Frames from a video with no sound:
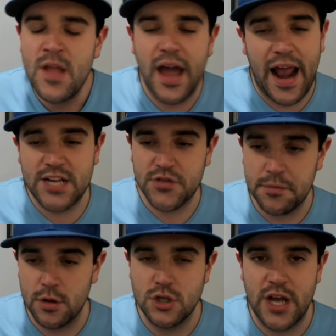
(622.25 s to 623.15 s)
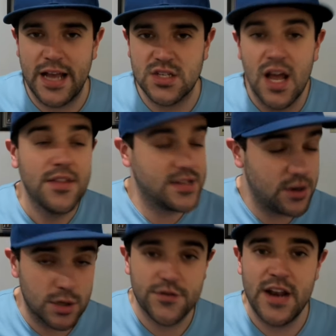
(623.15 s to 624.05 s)
And as for the Blue Jays, the
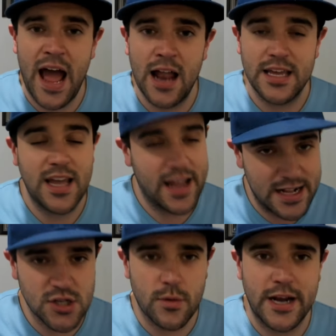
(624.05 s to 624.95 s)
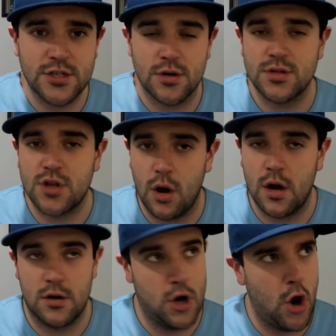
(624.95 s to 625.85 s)
series finale against the Rangers, go,
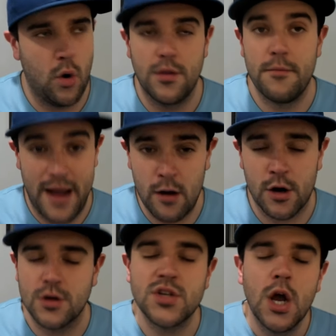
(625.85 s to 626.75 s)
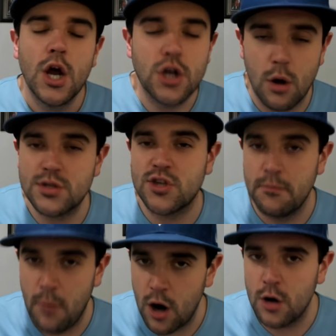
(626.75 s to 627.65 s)
or no, the Mariners, goes
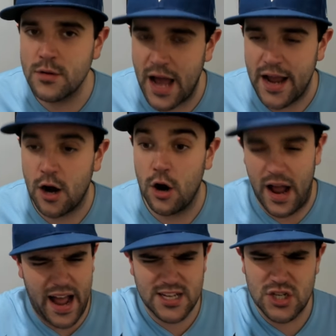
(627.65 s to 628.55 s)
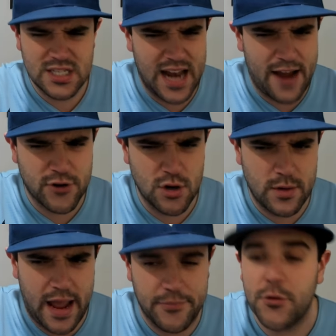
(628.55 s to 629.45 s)
tomorrow night, or actually it's an afternoon game.